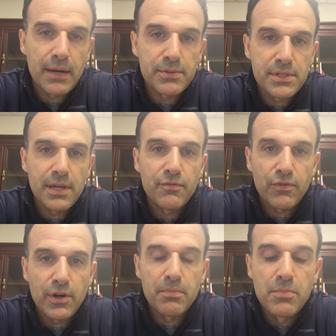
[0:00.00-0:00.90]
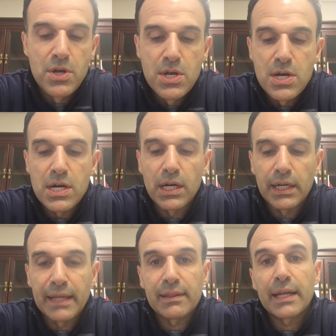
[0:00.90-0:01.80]
I would say from uh,
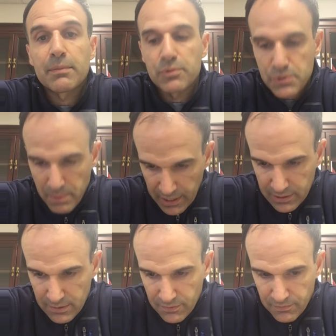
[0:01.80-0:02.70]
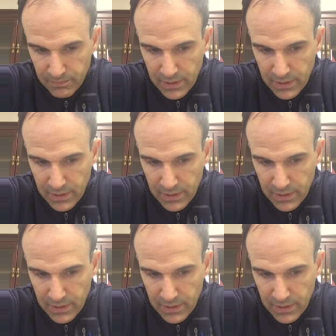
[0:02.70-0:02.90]
an athletic perspective,